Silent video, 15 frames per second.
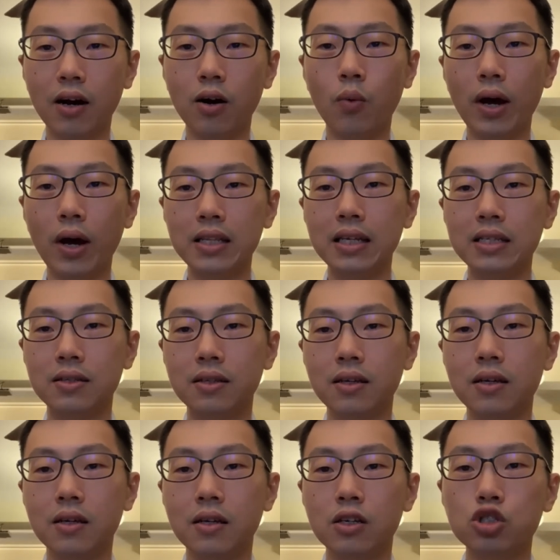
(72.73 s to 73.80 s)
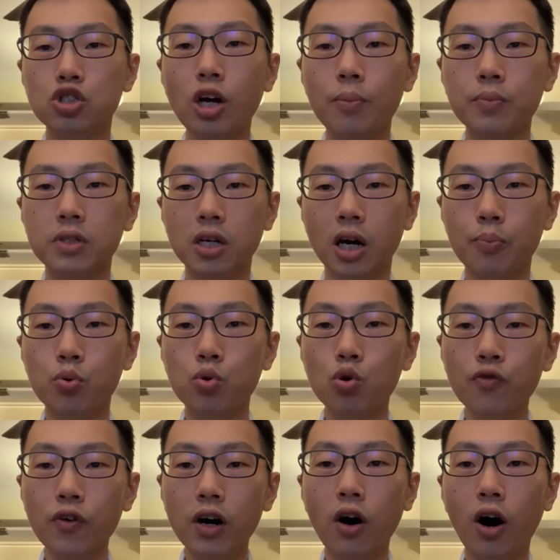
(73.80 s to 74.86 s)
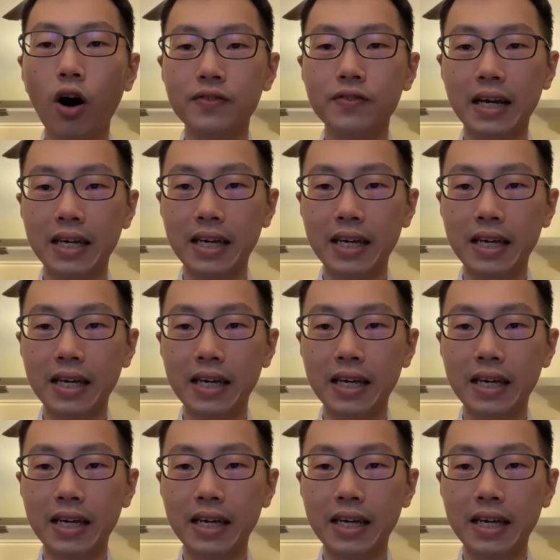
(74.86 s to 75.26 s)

where they stopped the approval of their